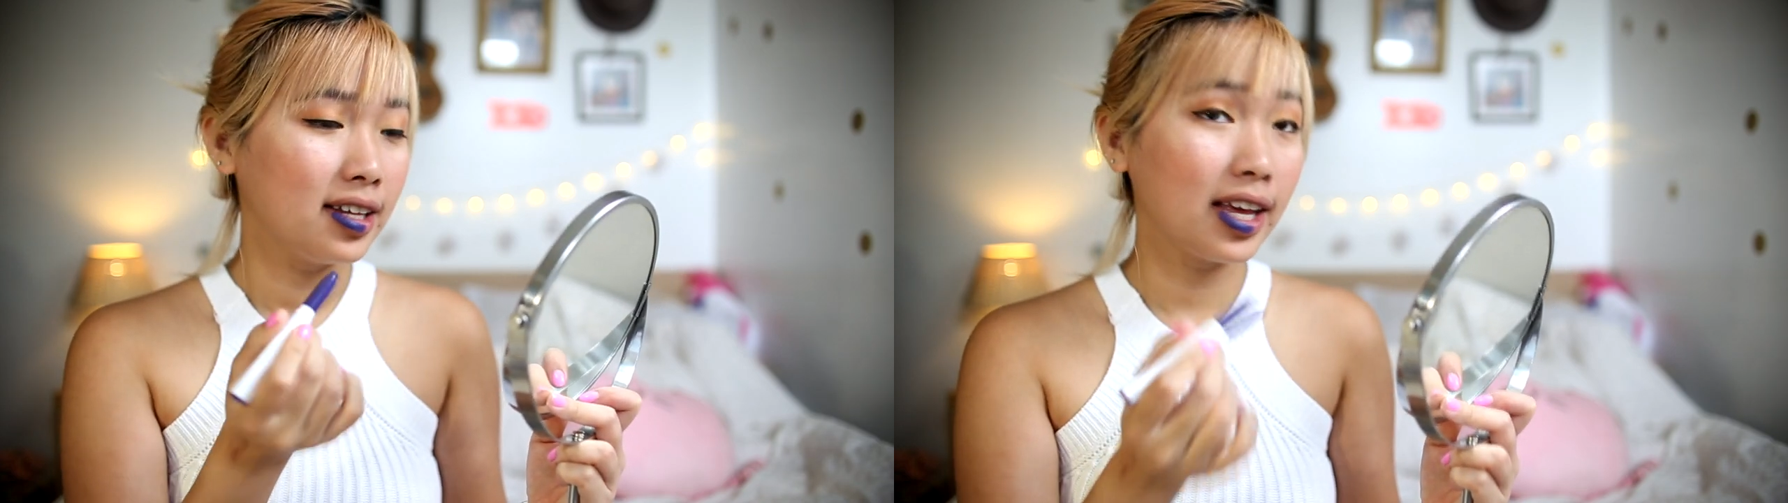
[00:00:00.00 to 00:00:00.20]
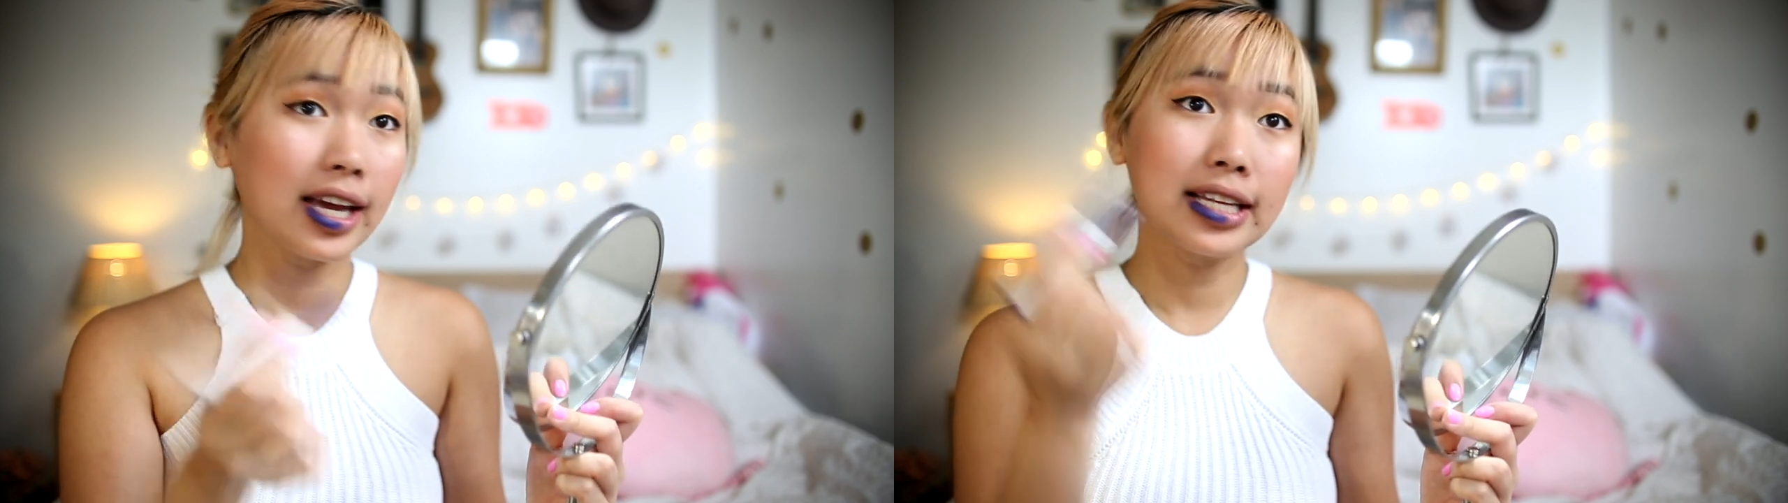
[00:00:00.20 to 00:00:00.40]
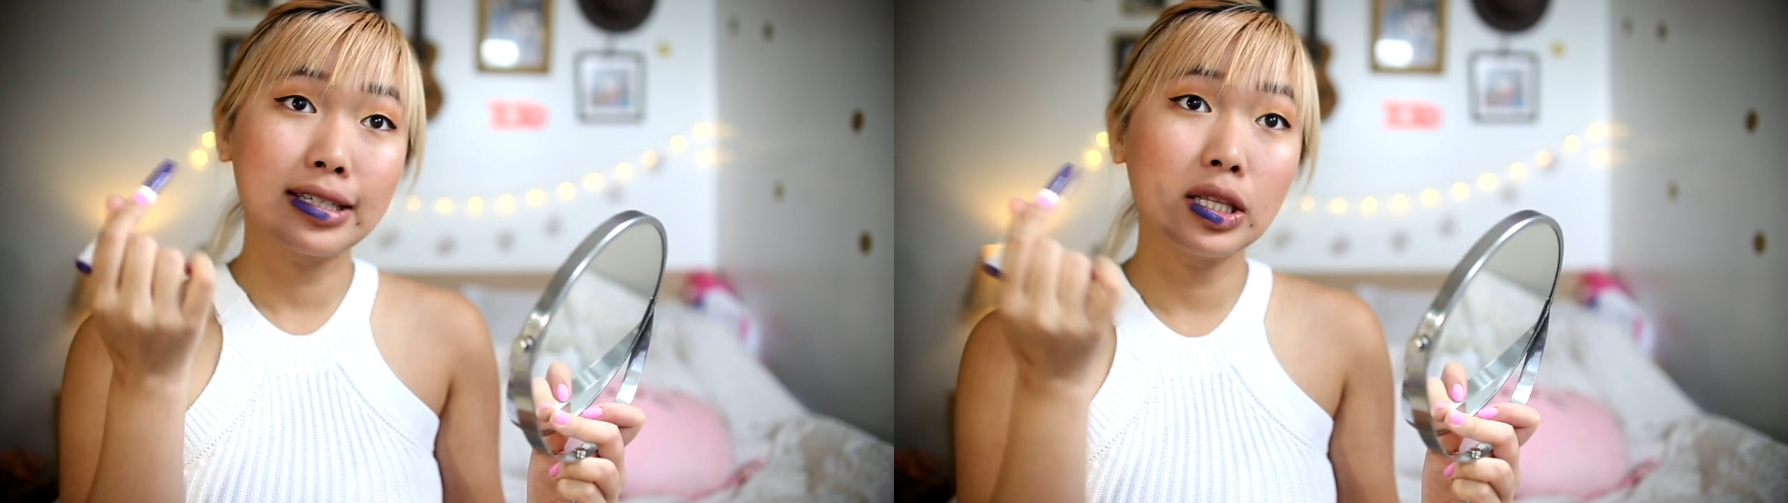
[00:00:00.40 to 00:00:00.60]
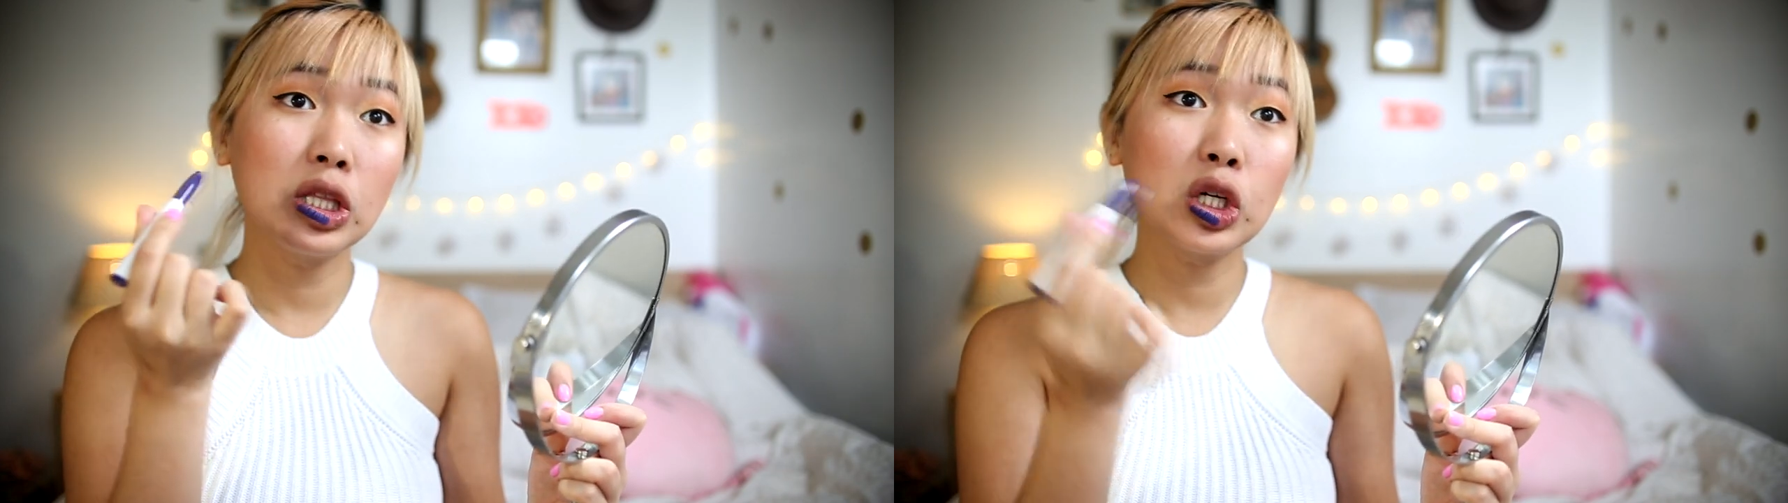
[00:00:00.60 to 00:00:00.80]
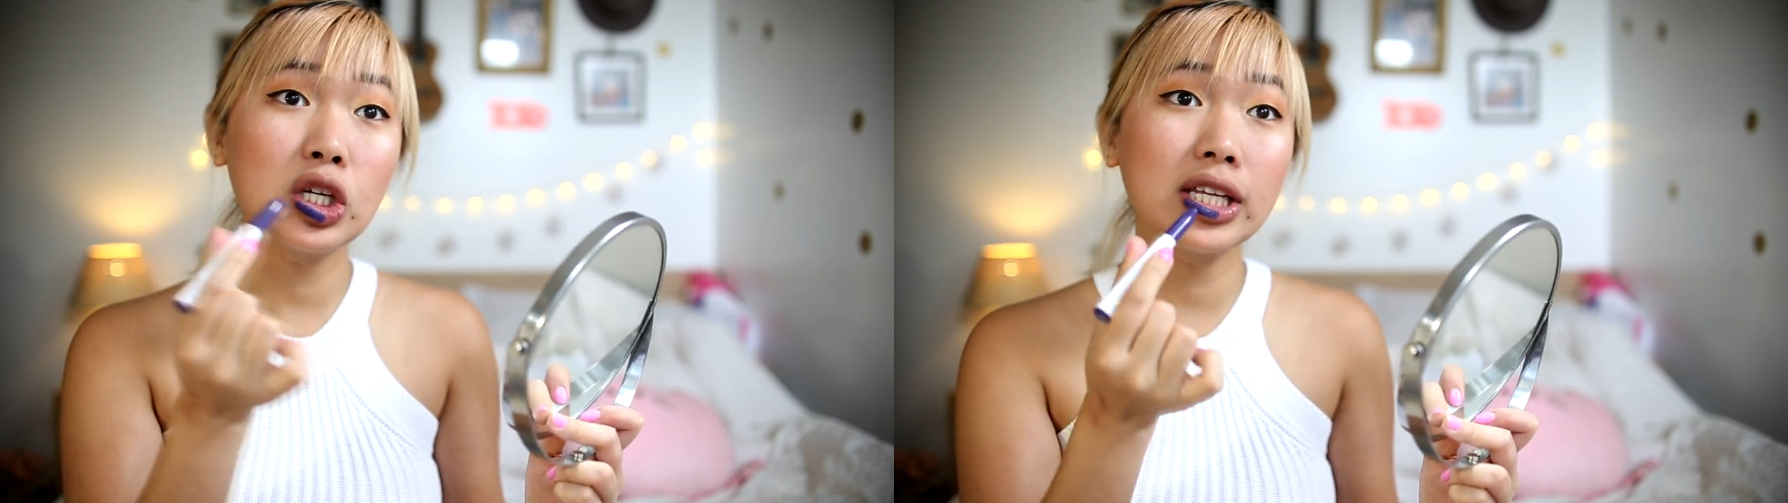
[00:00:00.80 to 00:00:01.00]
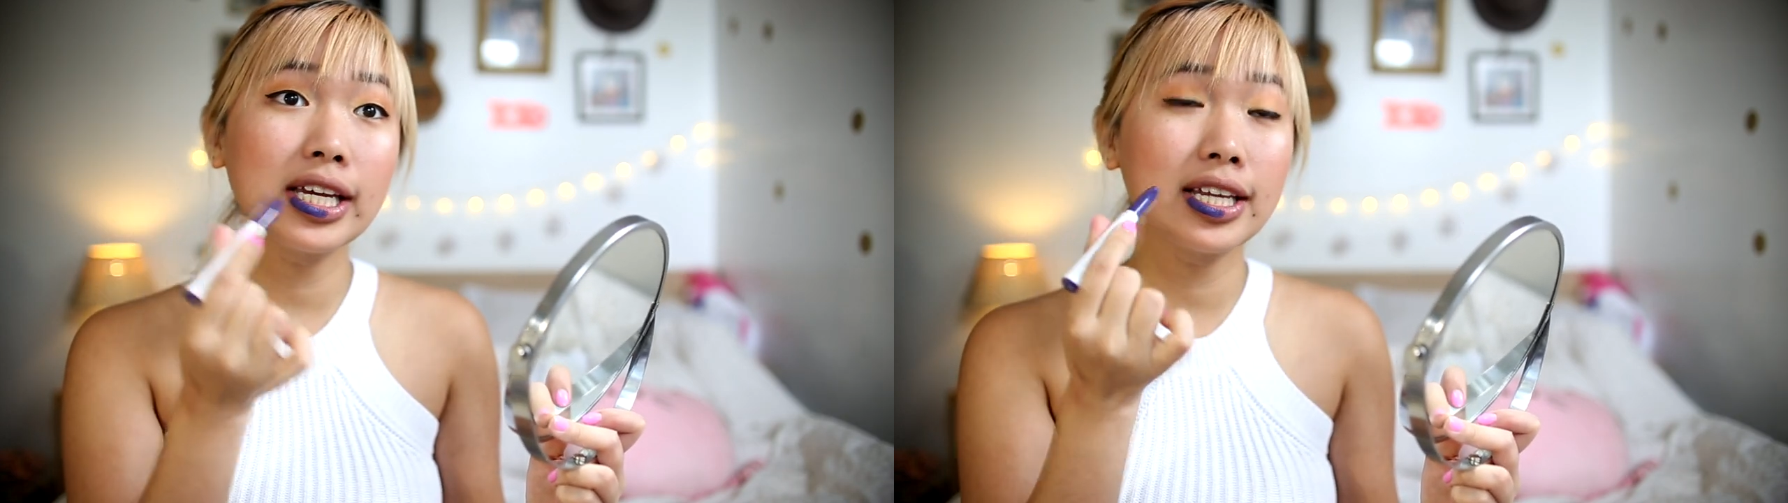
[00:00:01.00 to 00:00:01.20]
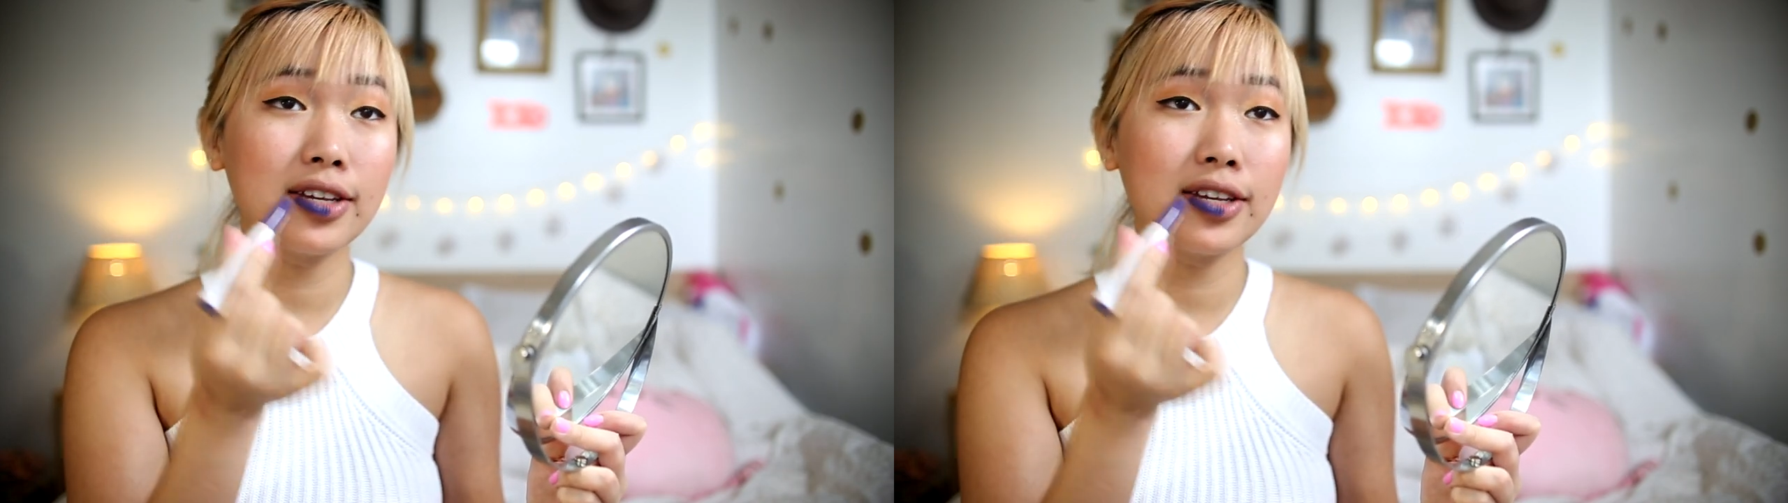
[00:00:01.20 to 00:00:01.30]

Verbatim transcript: Like it literally,